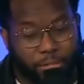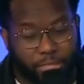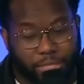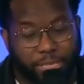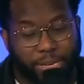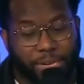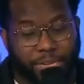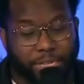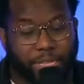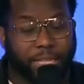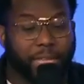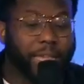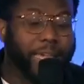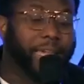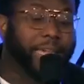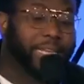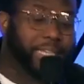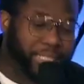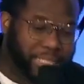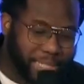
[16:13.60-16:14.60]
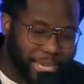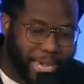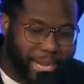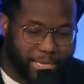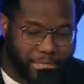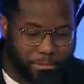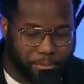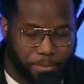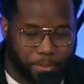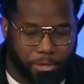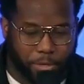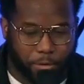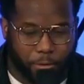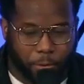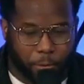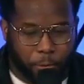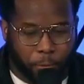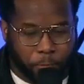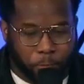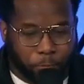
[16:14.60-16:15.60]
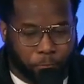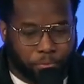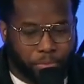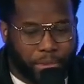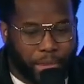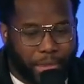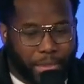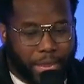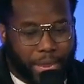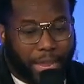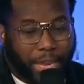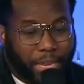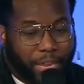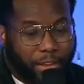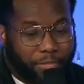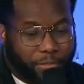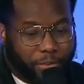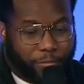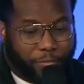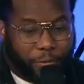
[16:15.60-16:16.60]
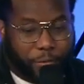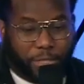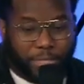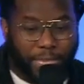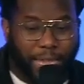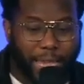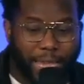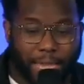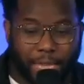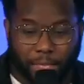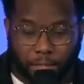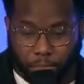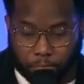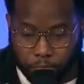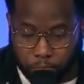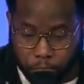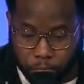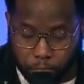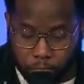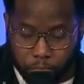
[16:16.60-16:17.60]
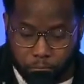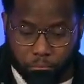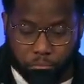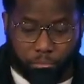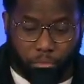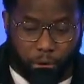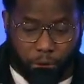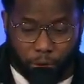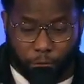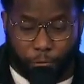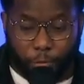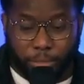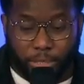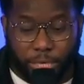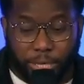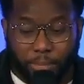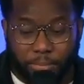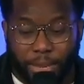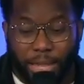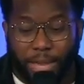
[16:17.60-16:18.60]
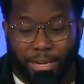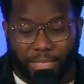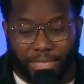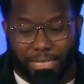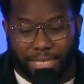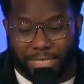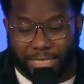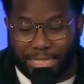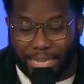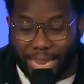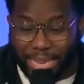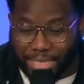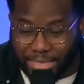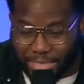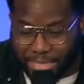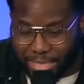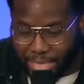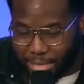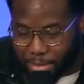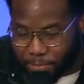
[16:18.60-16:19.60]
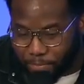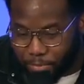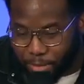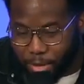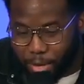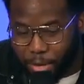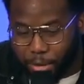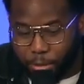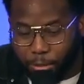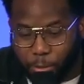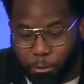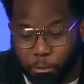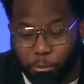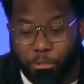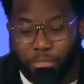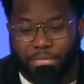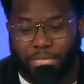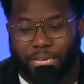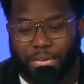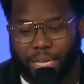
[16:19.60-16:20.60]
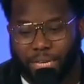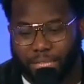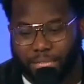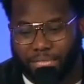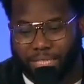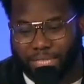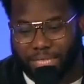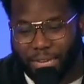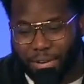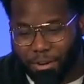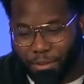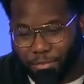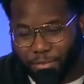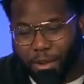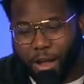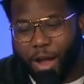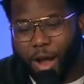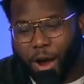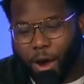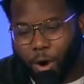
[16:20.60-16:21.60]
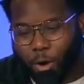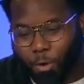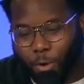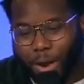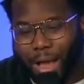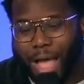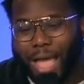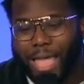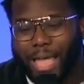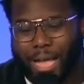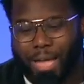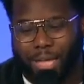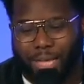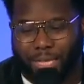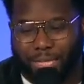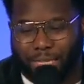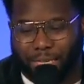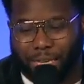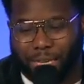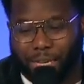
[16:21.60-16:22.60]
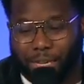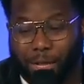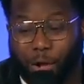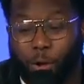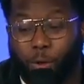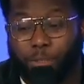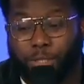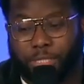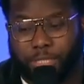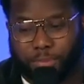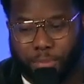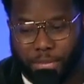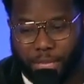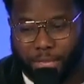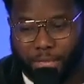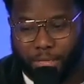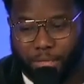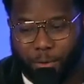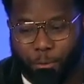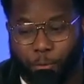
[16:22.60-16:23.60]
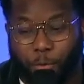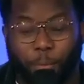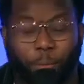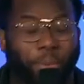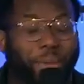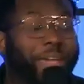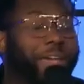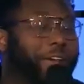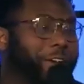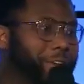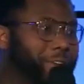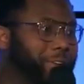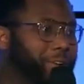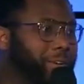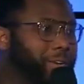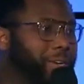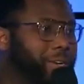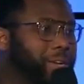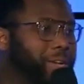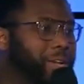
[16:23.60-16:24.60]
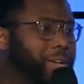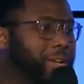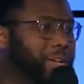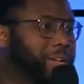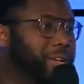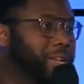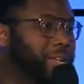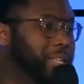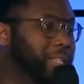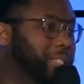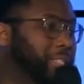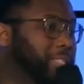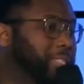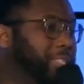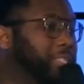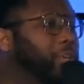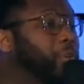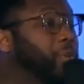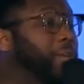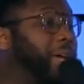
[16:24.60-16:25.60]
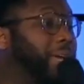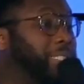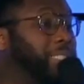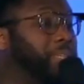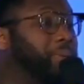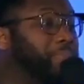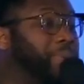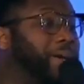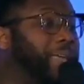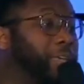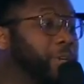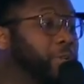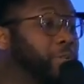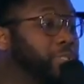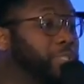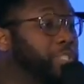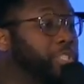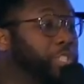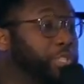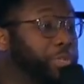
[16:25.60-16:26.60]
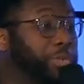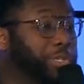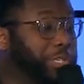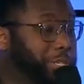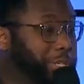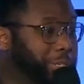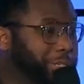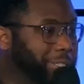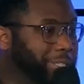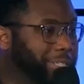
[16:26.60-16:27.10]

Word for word: city, he decided to build. And I love in verse 8, if you skip down, it says, Next to them, Uzziel, the son of Harhaiah Goldsmith repaired. So you got somebody who's a jeweler,